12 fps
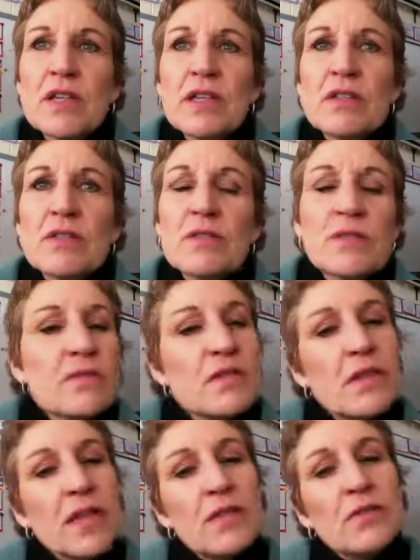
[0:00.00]
I don't
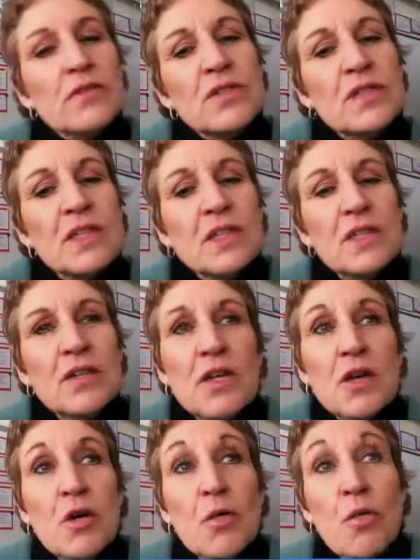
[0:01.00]
see
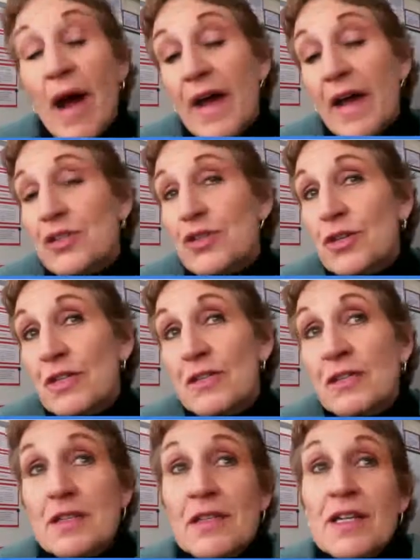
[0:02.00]
why I
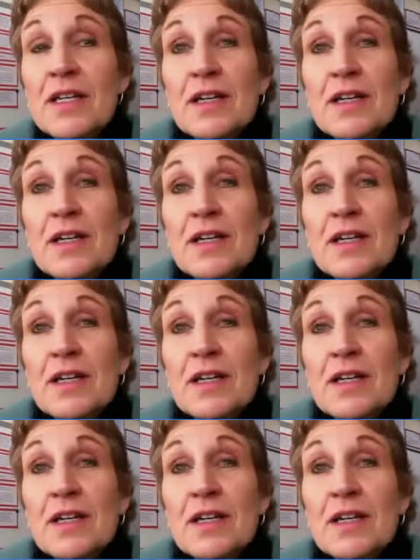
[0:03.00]
shouldn't.